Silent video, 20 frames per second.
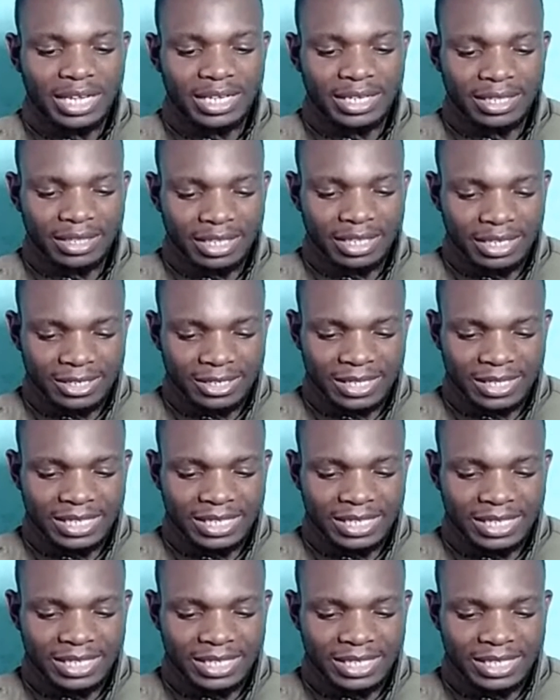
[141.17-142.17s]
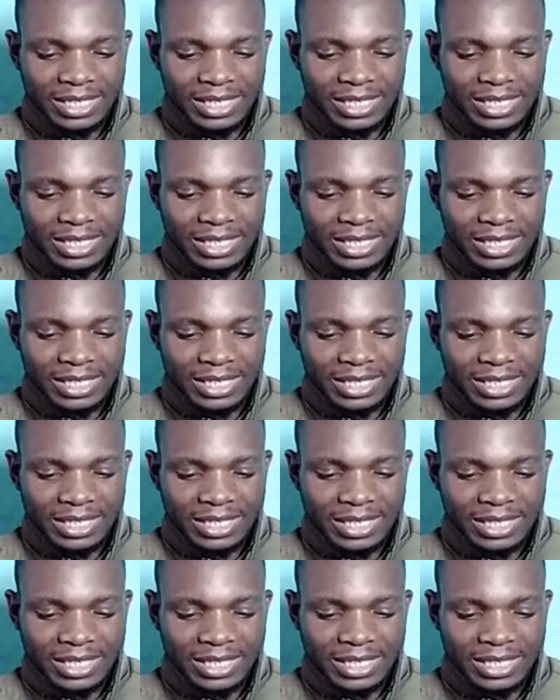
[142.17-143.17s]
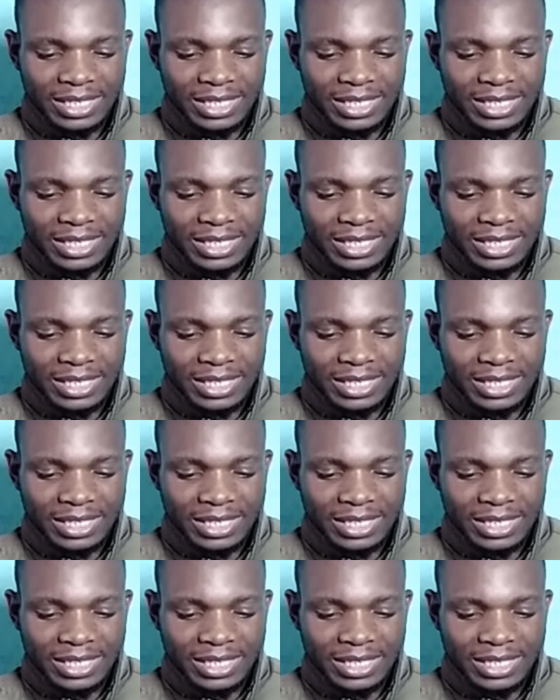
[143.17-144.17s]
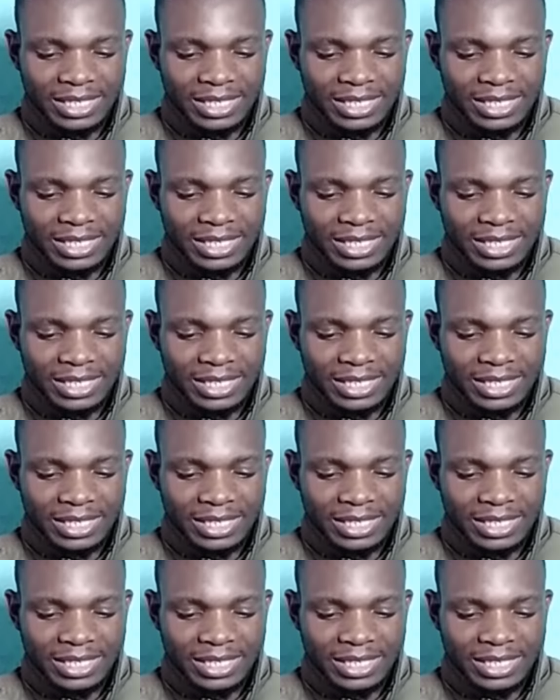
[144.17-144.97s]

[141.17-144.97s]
is this to secure NYSE